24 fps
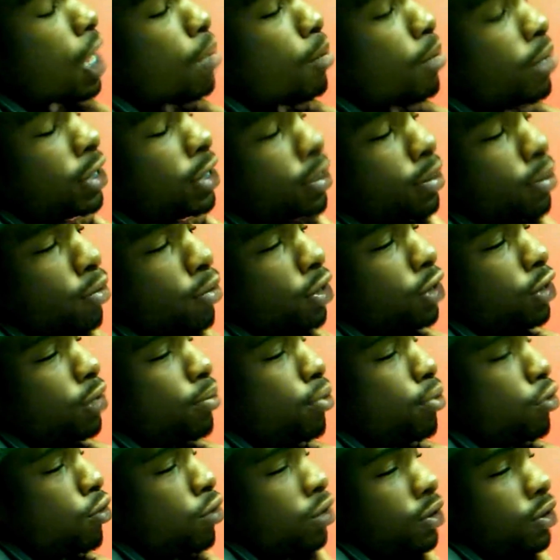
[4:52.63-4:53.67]
at Buzz Boys
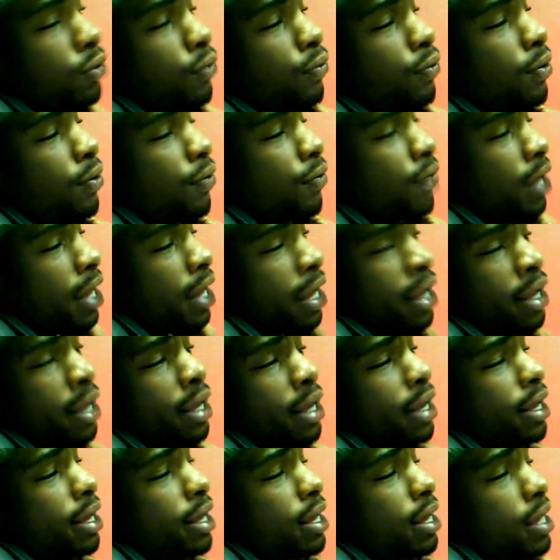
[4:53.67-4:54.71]
and Poets on 5th and K.
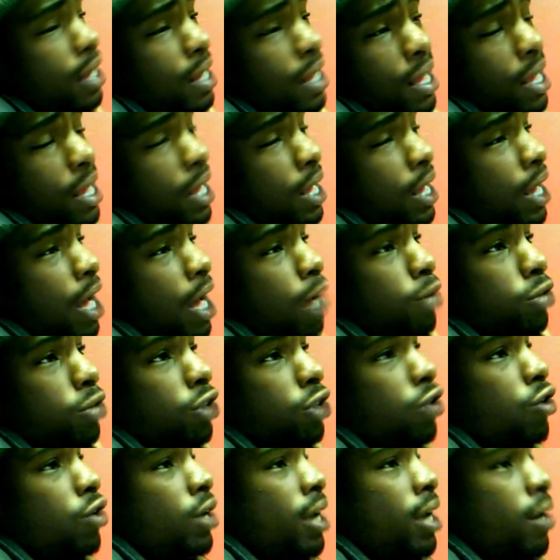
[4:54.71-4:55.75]
I
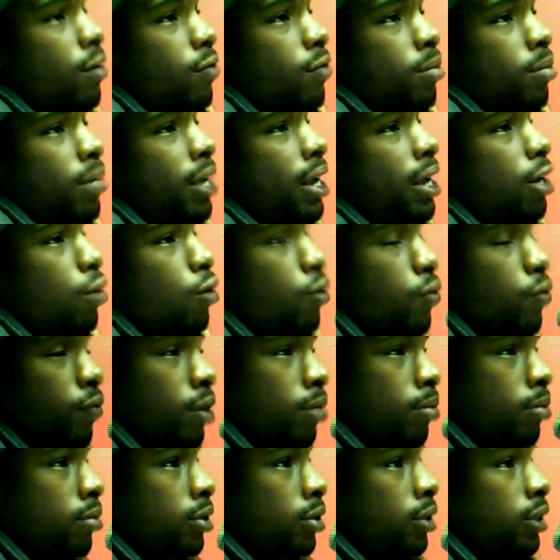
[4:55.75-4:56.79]
was doing that from like
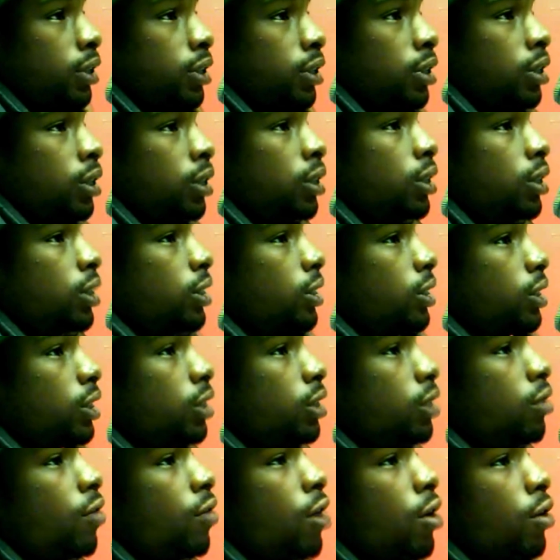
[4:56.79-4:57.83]
November to
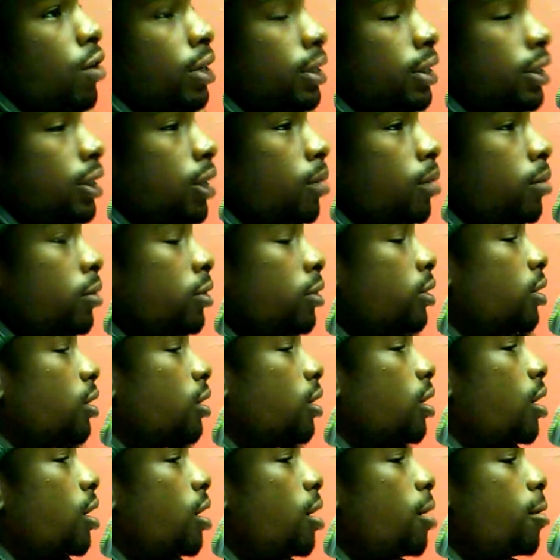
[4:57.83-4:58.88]
around this summer.
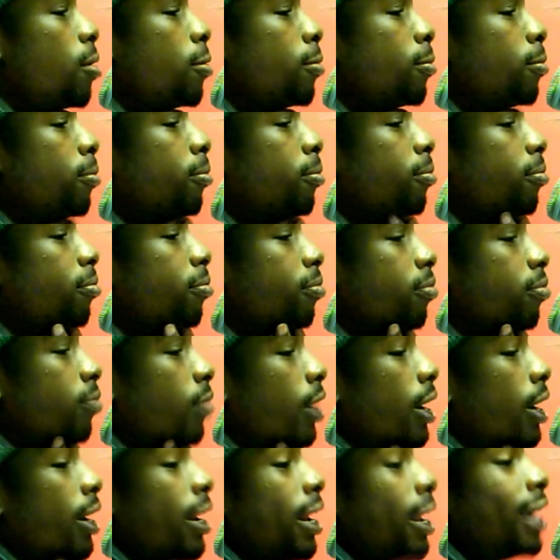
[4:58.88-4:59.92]

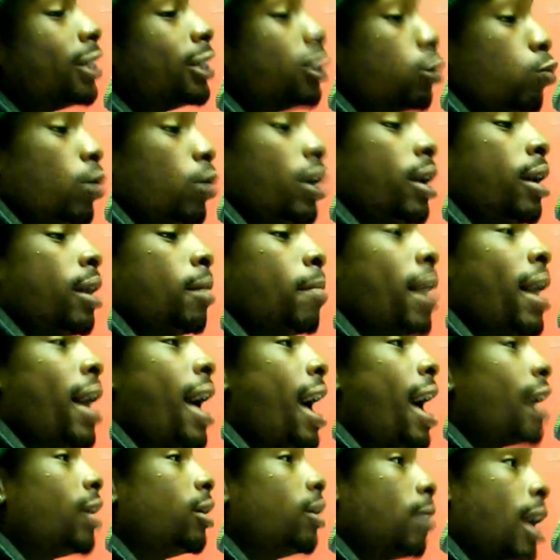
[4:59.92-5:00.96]
And that's where
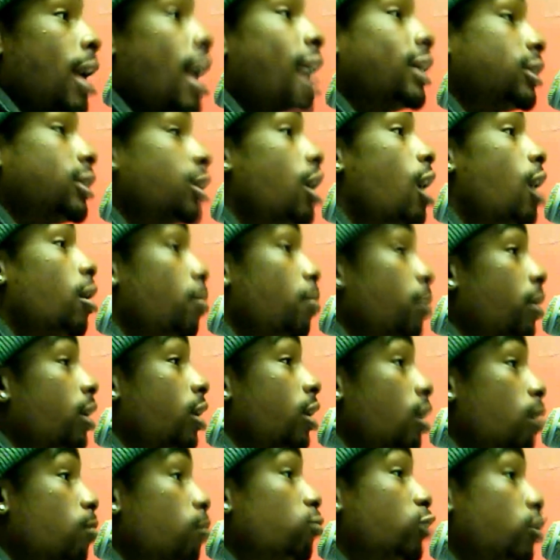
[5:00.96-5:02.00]
I started
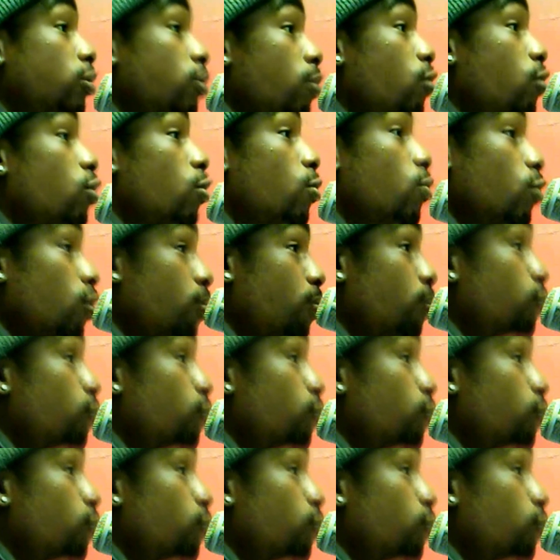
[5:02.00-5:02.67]
picking up more spoken word